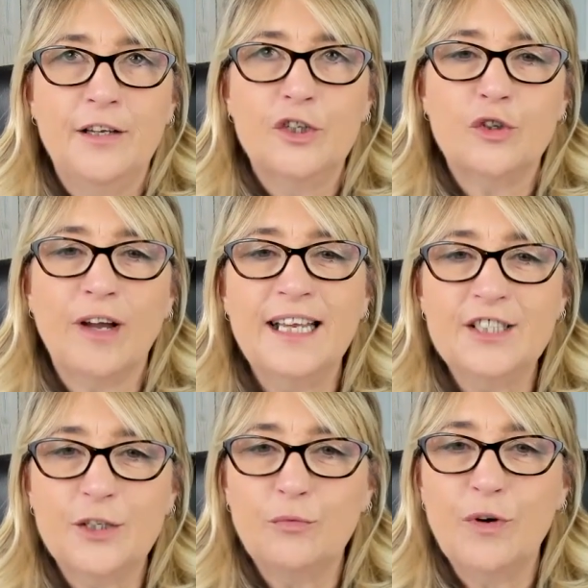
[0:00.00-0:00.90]
trying
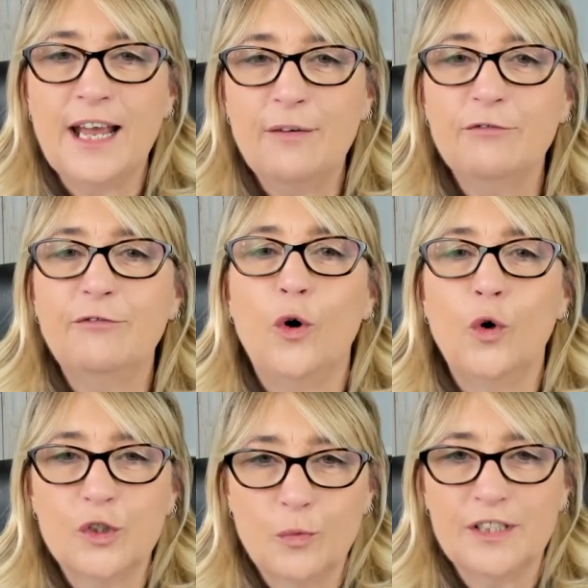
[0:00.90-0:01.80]
to
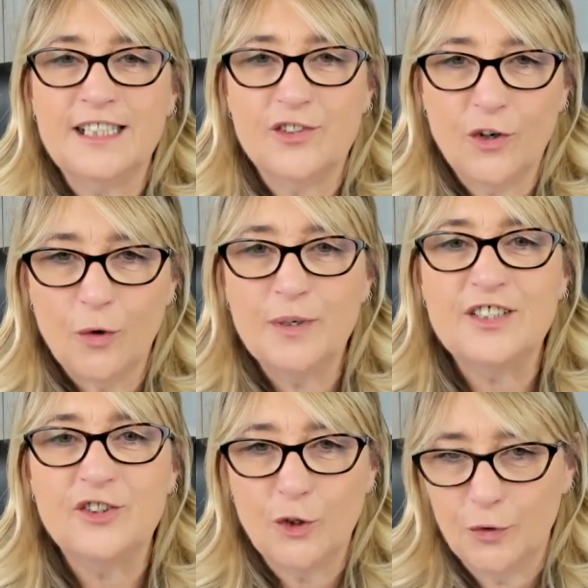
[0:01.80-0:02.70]
reinforce what it's always
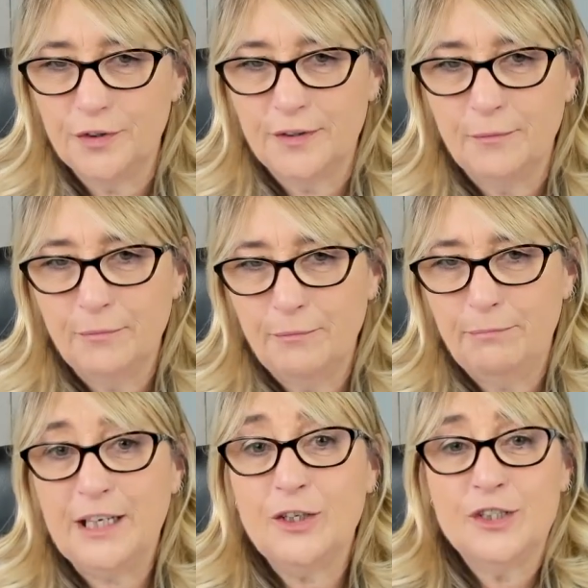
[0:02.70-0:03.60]
done,
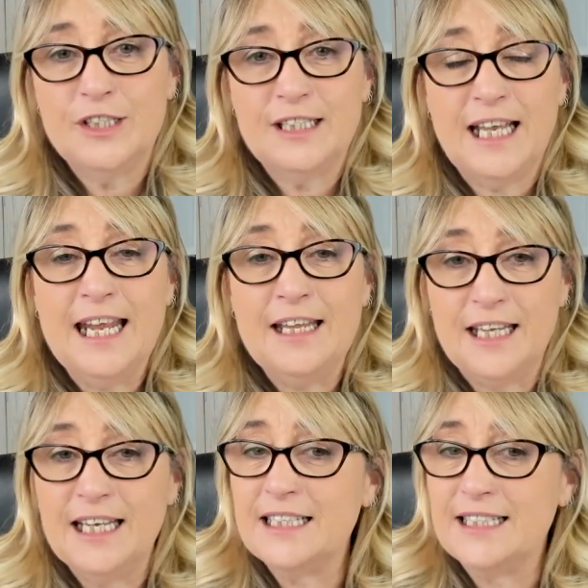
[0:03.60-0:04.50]
because it
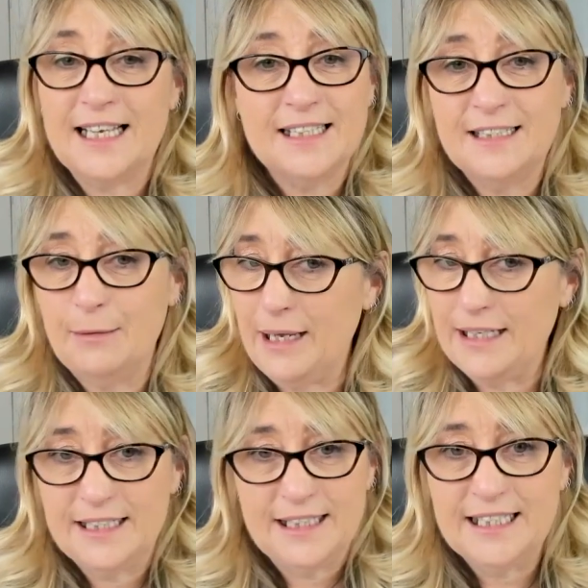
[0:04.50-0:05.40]
thinks that's the
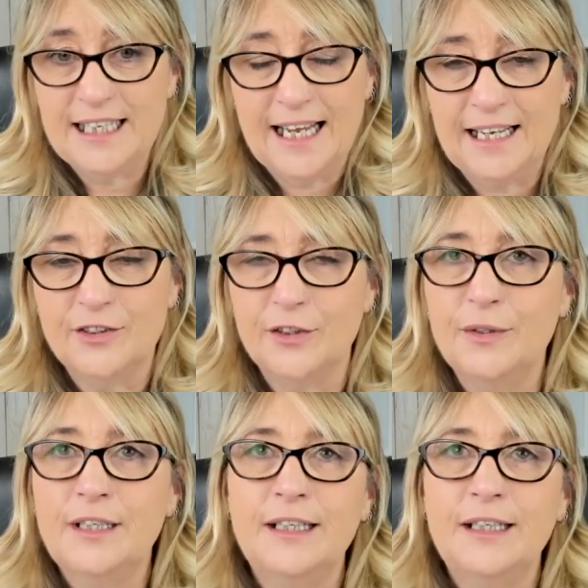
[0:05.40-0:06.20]
best that it can do.